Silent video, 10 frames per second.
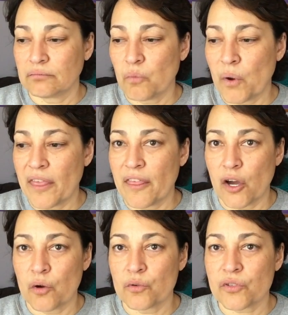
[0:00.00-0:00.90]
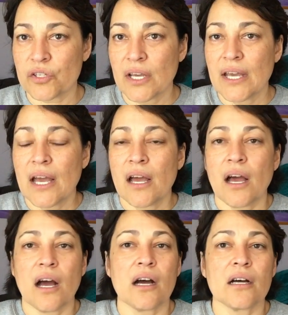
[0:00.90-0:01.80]
with those.
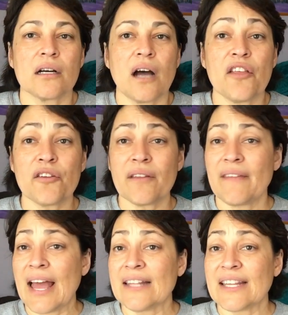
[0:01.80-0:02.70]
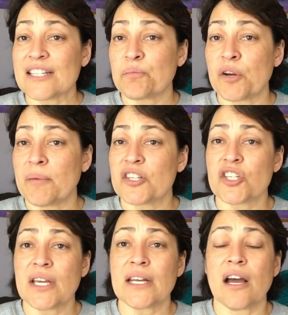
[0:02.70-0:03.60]
Other than that, that's pretty much
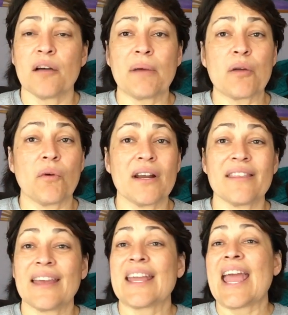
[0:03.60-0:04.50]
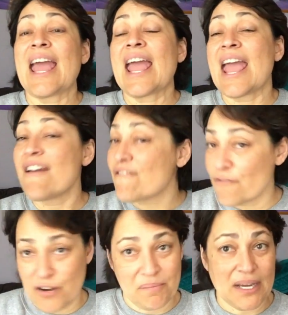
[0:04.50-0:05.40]
it. I want to thank
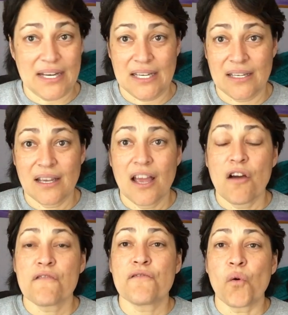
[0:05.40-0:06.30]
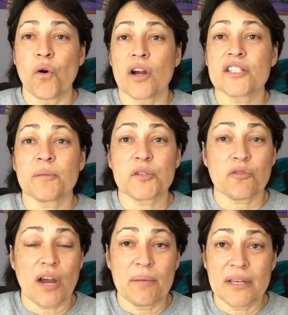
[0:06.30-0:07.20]
everybody for
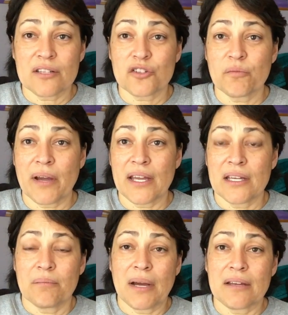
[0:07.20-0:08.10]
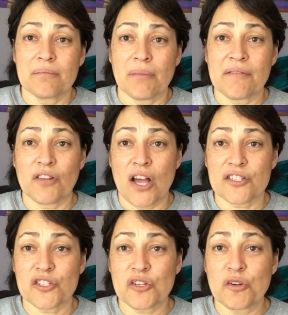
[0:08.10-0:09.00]
subscribing to my
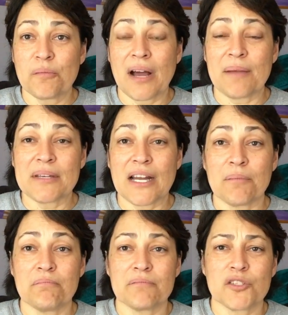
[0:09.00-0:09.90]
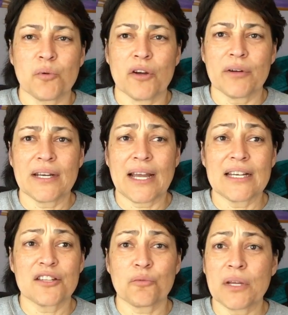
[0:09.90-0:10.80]
floss tube. I mean, I'm
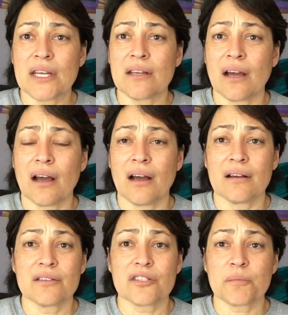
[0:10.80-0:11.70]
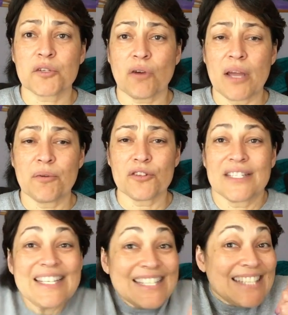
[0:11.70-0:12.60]
293 subscribers.
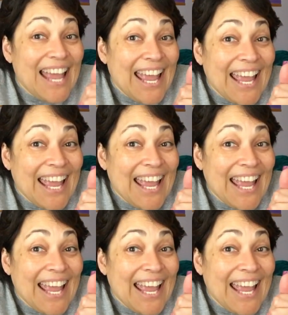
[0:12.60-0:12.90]
Yay!